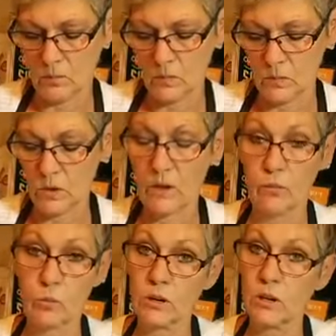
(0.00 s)
you have a
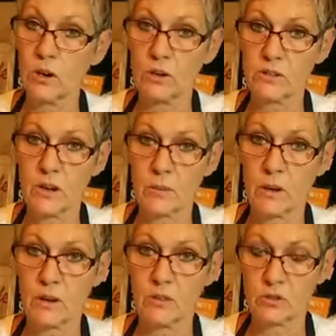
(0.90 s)
really hard time
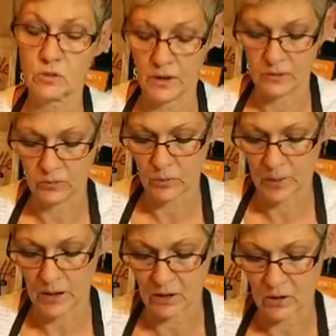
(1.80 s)
getting the transfer
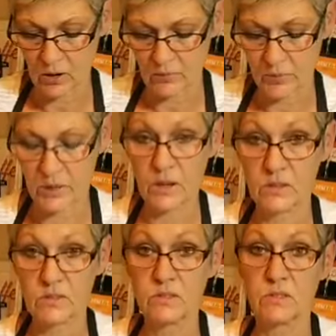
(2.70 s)
back off because
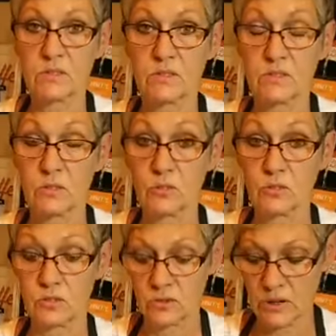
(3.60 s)
this is a silk
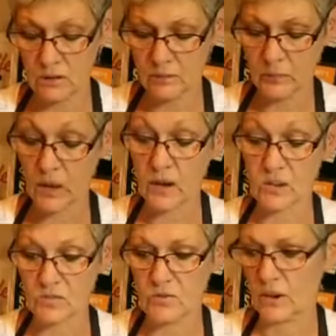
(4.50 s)
screen and it's
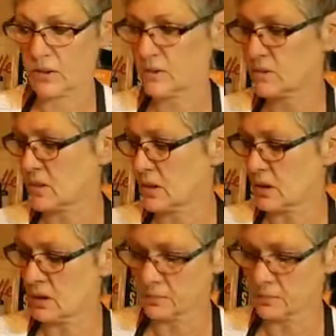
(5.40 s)
very sticky.